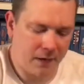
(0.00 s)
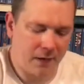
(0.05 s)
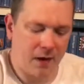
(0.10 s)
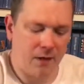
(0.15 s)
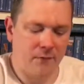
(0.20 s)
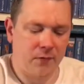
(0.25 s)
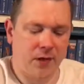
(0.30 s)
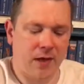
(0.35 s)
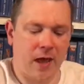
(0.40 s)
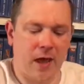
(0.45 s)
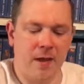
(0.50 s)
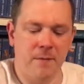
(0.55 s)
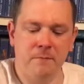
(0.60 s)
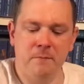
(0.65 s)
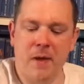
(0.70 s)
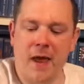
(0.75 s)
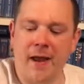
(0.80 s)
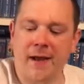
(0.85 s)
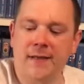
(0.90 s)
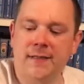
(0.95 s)
another game,
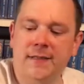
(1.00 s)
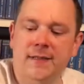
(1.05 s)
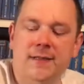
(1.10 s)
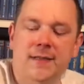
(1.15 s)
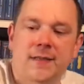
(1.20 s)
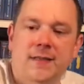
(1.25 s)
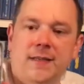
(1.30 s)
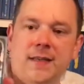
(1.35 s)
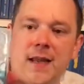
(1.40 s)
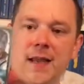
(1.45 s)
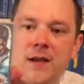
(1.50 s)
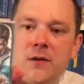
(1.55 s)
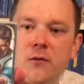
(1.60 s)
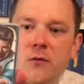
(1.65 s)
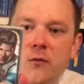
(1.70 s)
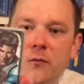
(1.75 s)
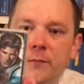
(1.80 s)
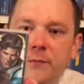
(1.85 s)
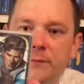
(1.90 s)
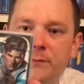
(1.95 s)
Max Steel.